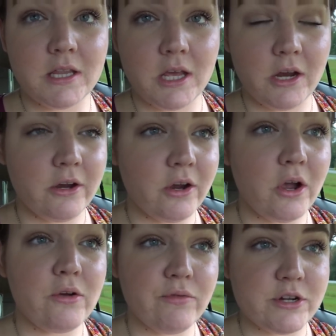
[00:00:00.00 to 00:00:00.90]
their
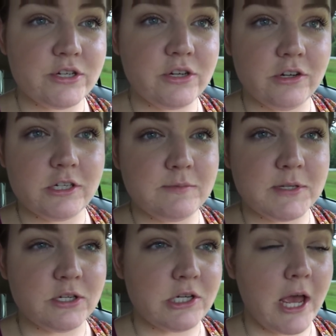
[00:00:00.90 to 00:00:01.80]
original
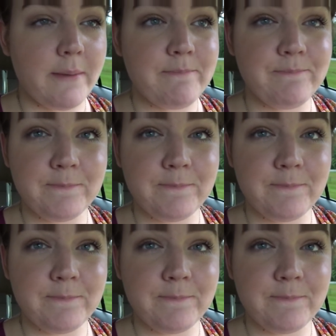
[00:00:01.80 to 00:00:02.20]
dismissal time.